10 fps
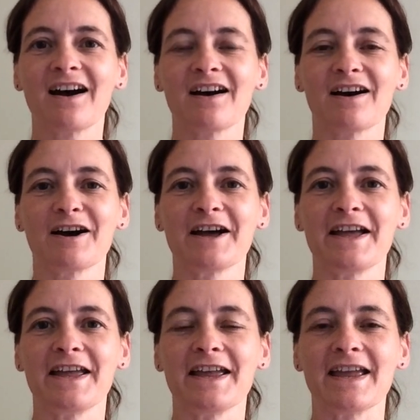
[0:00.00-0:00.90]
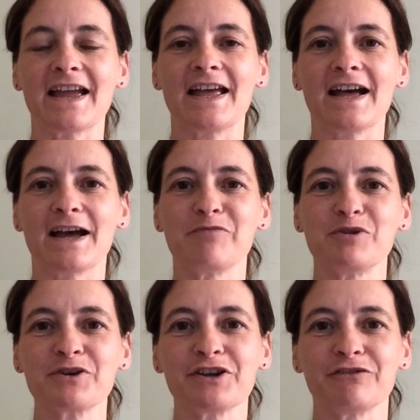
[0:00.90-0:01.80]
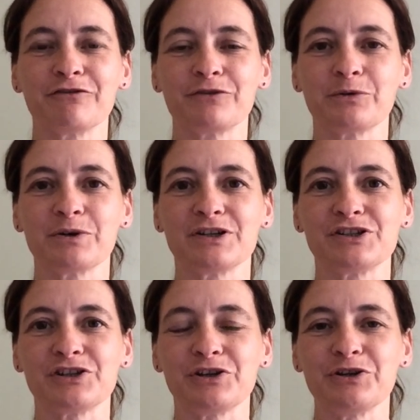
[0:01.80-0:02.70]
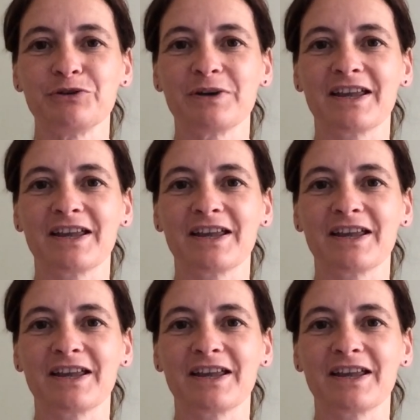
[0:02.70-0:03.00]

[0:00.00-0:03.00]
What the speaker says: I am looking forward to